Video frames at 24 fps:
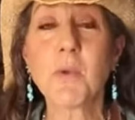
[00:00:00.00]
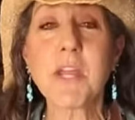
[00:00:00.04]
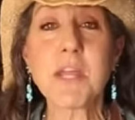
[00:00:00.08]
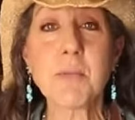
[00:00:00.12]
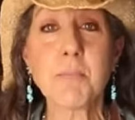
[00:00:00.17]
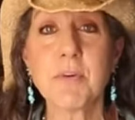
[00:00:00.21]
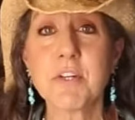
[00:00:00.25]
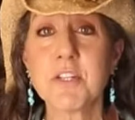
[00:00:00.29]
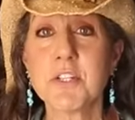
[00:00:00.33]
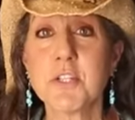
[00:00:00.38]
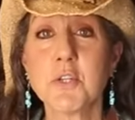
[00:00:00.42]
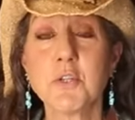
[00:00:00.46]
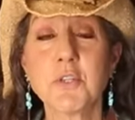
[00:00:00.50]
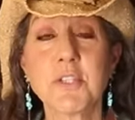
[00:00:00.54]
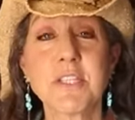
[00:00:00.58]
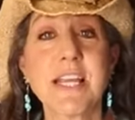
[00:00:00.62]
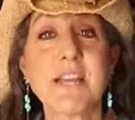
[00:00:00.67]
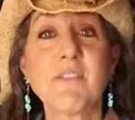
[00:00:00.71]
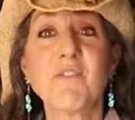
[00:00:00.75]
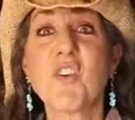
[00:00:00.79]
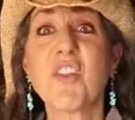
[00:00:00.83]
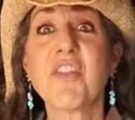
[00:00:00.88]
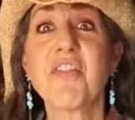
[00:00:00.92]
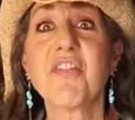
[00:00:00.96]

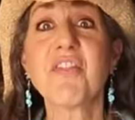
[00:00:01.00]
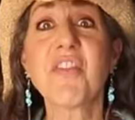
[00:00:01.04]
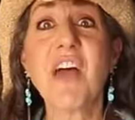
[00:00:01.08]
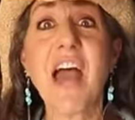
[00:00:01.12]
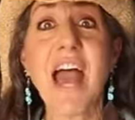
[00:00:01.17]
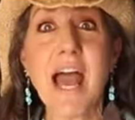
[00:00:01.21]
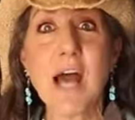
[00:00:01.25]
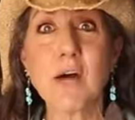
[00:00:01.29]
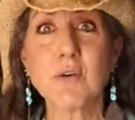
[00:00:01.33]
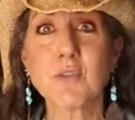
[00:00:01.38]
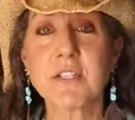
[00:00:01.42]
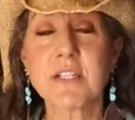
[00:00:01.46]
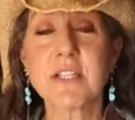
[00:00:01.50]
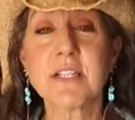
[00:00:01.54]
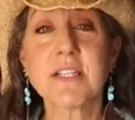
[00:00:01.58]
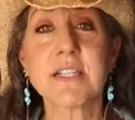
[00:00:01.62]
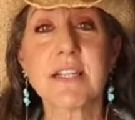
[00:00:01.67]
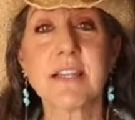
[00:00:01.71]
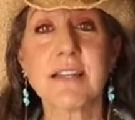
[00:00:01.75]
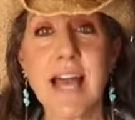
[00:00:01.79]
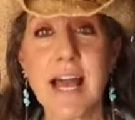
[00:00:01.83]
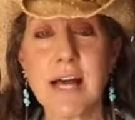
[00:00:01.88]
reproducing for thousands and